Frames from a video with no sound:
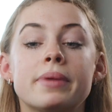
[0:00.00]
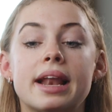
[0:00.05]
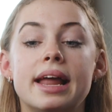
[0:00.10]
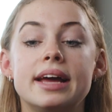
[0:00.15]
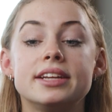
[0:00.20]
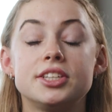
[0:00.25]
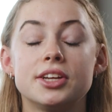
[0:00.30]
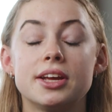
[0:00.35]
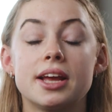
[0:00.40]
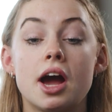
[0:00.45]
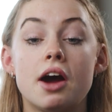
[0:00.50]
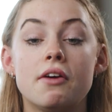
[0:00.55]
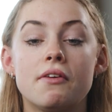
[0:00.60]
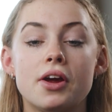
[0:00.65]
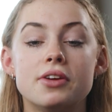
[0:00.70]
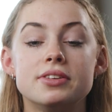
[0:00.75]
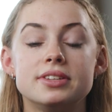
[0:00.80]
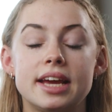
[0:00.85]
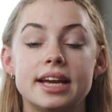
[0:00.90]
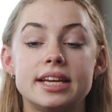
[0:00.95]
collecting our
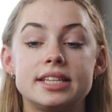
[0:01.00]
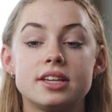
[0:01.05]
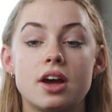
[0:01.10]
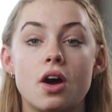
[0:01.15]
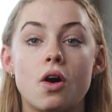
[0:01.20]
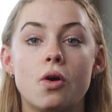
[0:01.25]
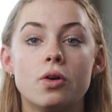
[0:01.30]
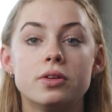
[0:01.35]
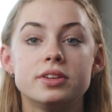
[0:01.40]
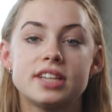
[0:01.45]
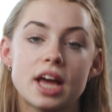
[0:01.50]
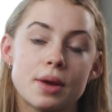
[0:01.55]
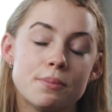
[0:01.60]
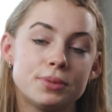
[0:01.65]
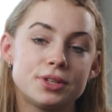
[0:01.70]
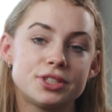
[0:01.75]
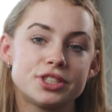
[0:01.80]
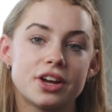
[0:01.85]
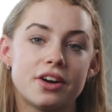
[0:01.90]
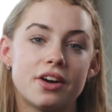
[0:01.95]
own data on
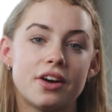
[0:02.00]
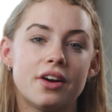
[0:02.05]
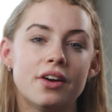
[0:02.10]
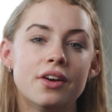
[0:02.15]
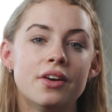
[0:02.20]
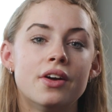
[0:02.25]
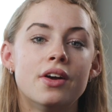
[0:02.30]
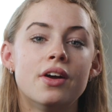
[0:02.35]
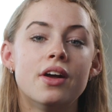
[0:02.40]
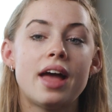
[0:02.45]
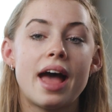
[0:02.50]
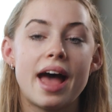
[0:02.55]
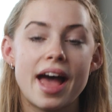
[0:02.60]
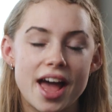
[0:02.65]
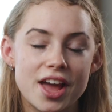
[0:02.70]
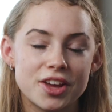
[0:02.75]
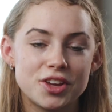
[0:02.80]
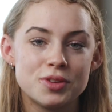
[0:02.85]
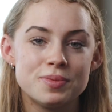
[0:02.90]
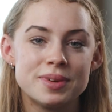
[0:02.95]
temperature,
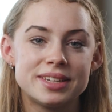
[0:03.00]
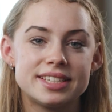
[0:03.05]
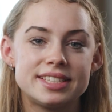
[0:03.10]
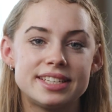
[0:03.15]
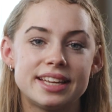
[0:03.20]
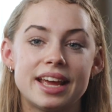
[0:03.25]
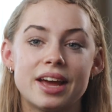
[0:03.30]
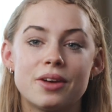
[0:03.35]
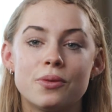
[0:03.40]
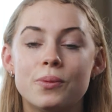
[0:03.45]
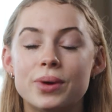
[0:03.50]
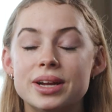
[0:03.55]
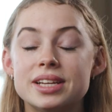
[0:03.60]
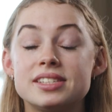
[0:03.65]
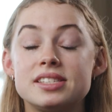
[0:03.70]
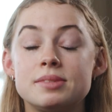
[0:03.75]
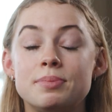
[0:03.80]
air humidity and wind